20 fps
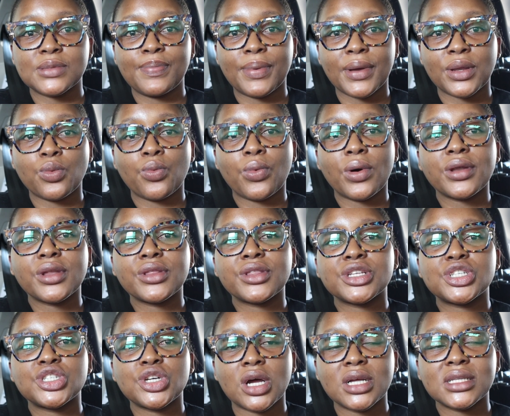but what are
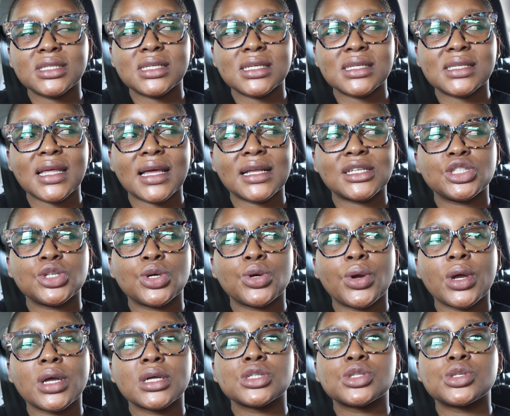the chances that you're
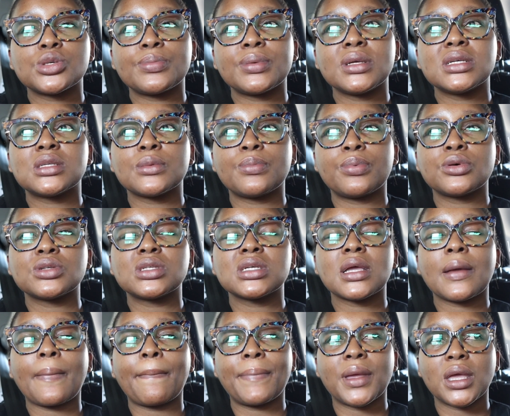going to be
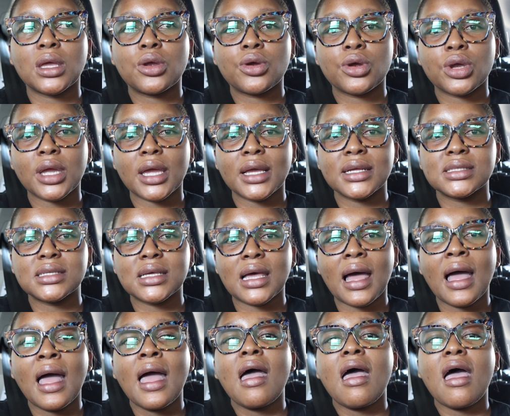supporting a big
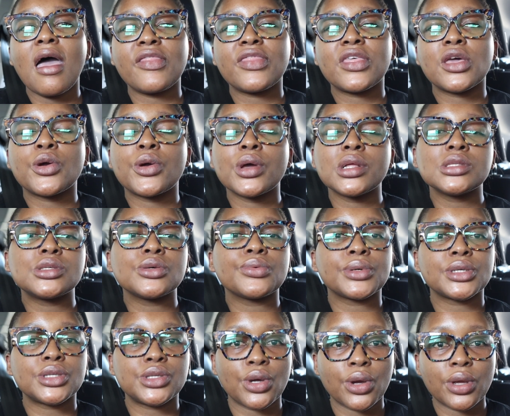creator and they're going to
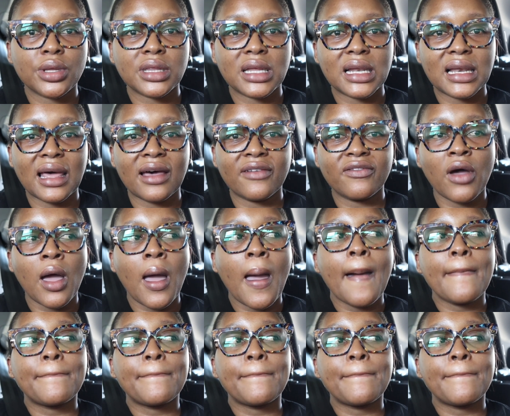return the love?